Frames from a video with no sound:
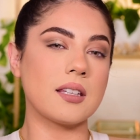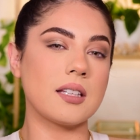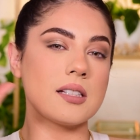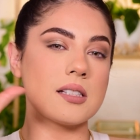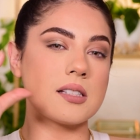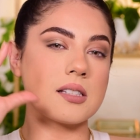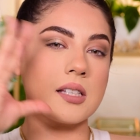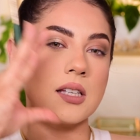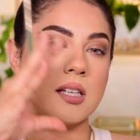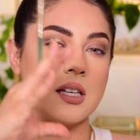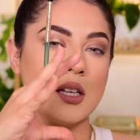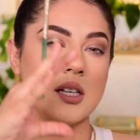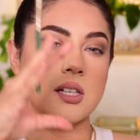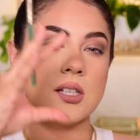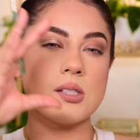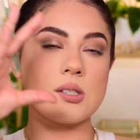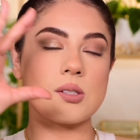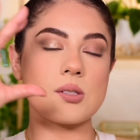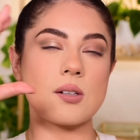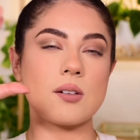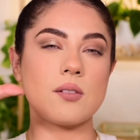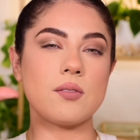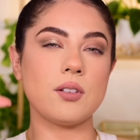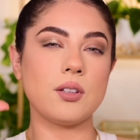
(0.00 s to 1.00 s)
this
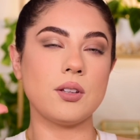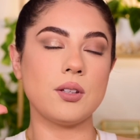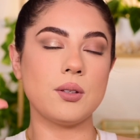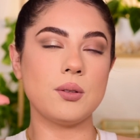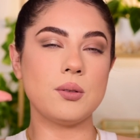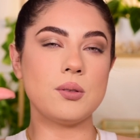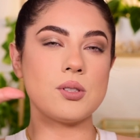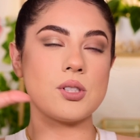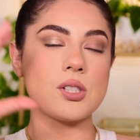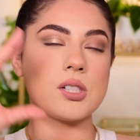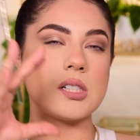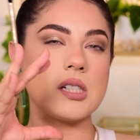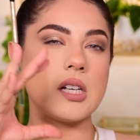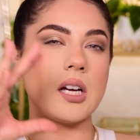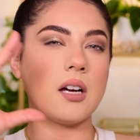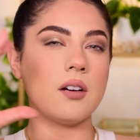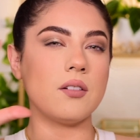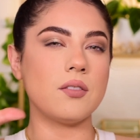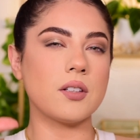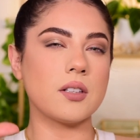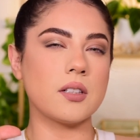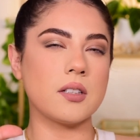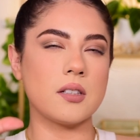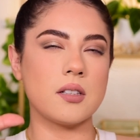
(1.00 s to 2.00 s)
sort of illusion
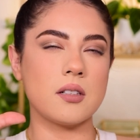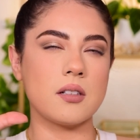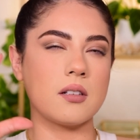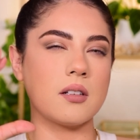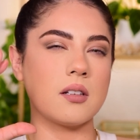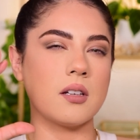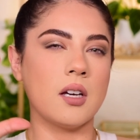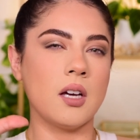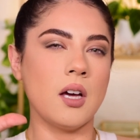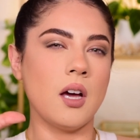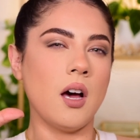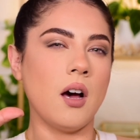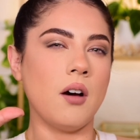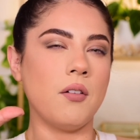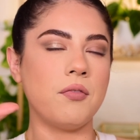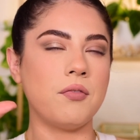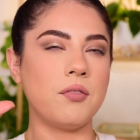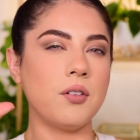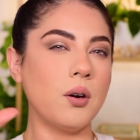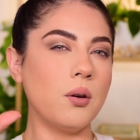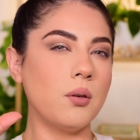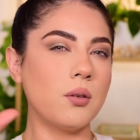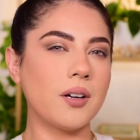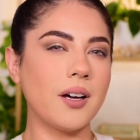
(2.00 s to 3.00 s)
of a
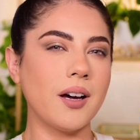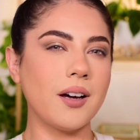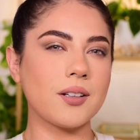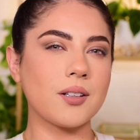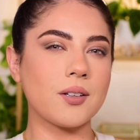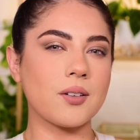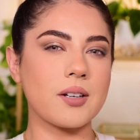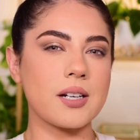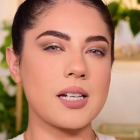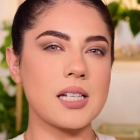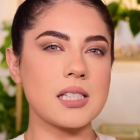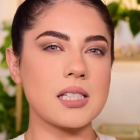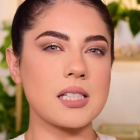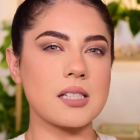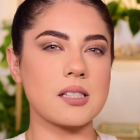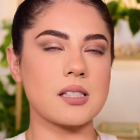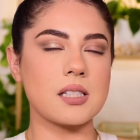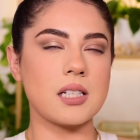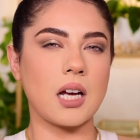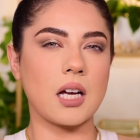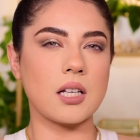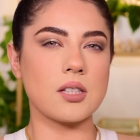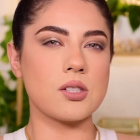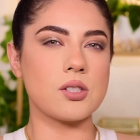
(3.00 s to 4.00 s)
faux cut crease. It's
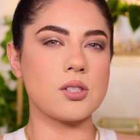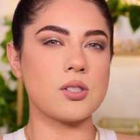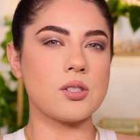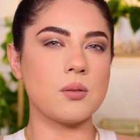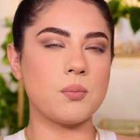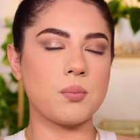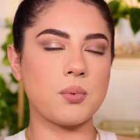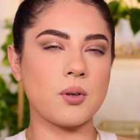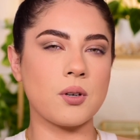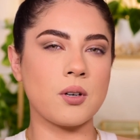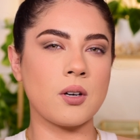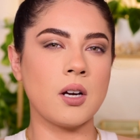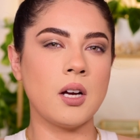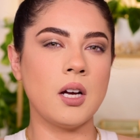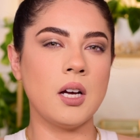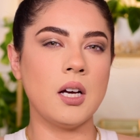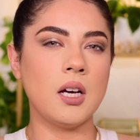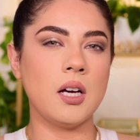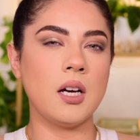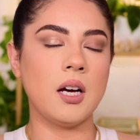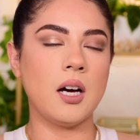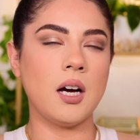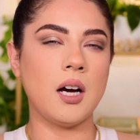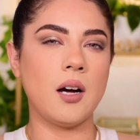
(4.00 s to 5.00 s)
not super
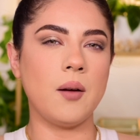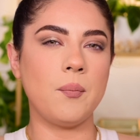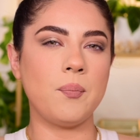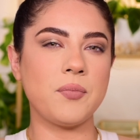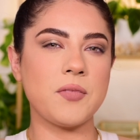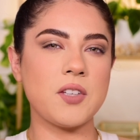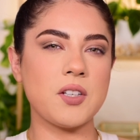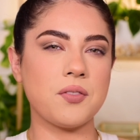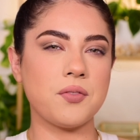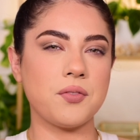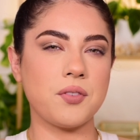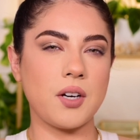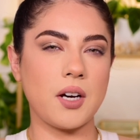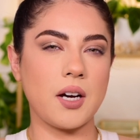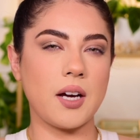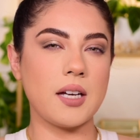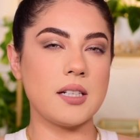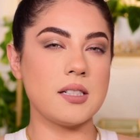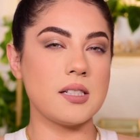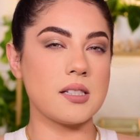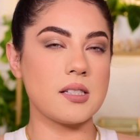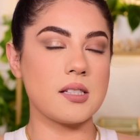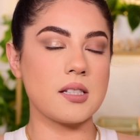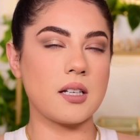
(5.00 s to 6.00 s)

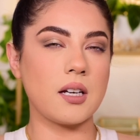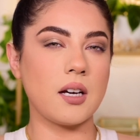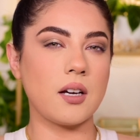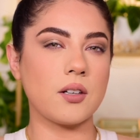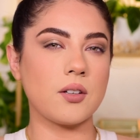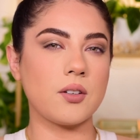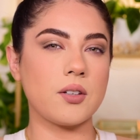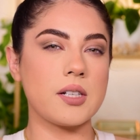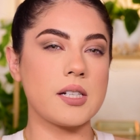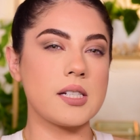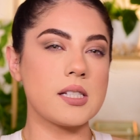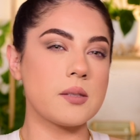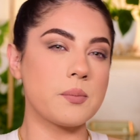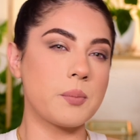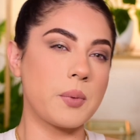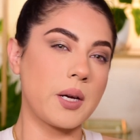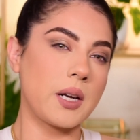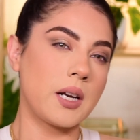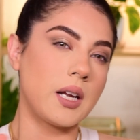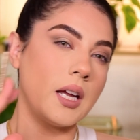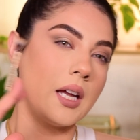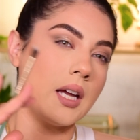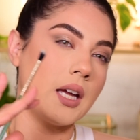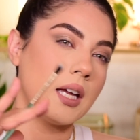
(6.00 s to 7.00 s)
defined as a cut crease,
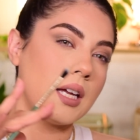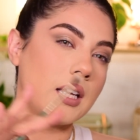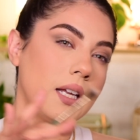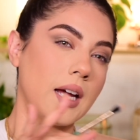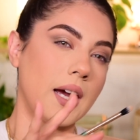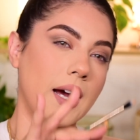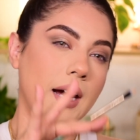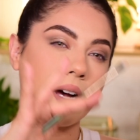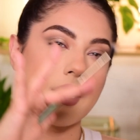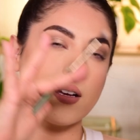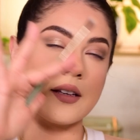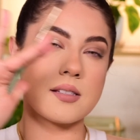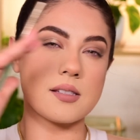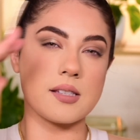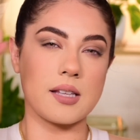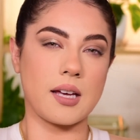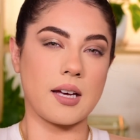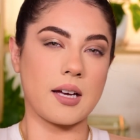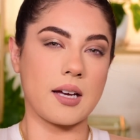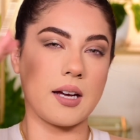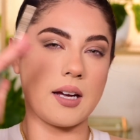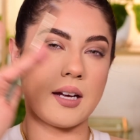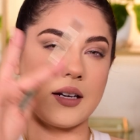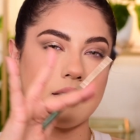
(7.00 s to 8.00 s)
but it has
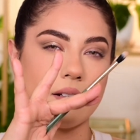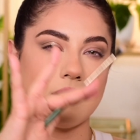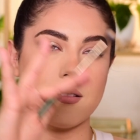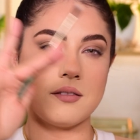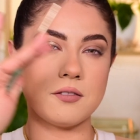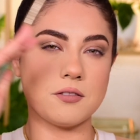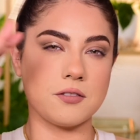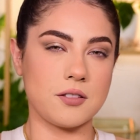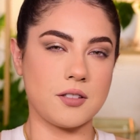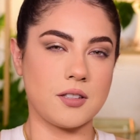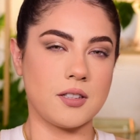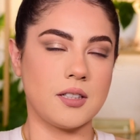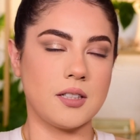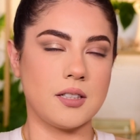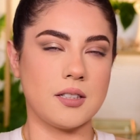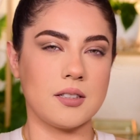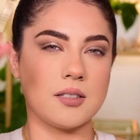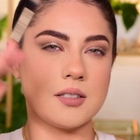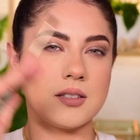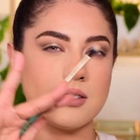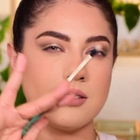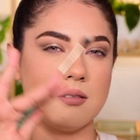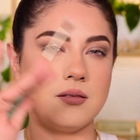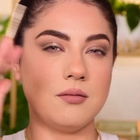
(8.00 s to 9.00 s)
that kind of
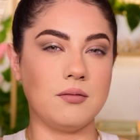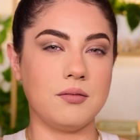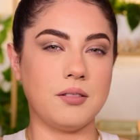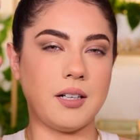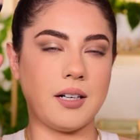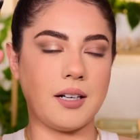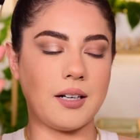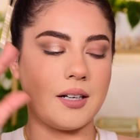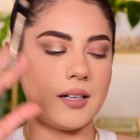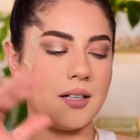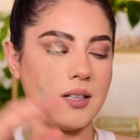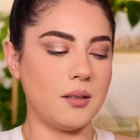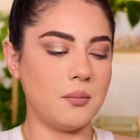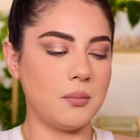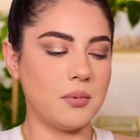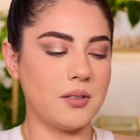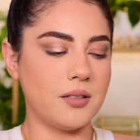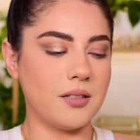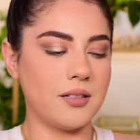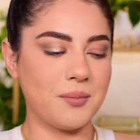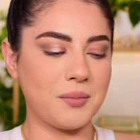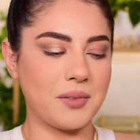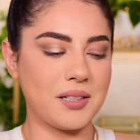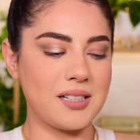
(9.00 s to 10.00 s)
vibe.
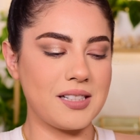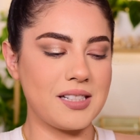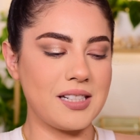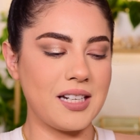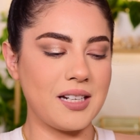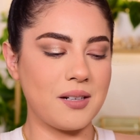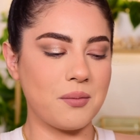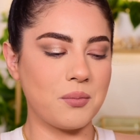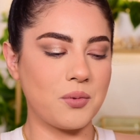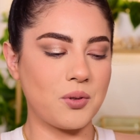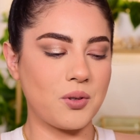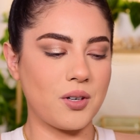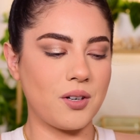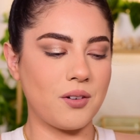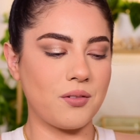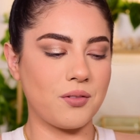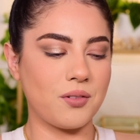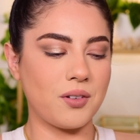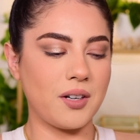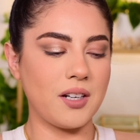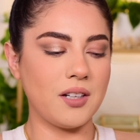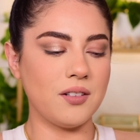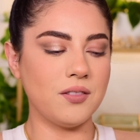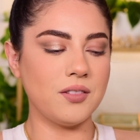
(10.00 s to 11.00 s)
I'm going to take more of
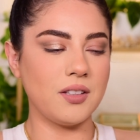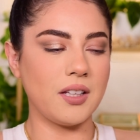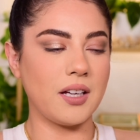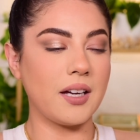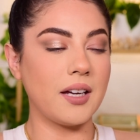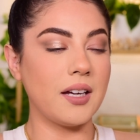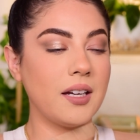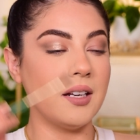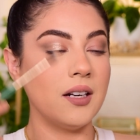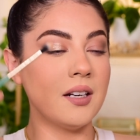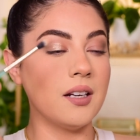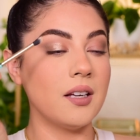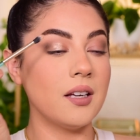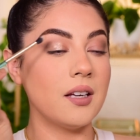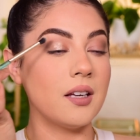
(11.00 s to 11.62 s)
Ray of Light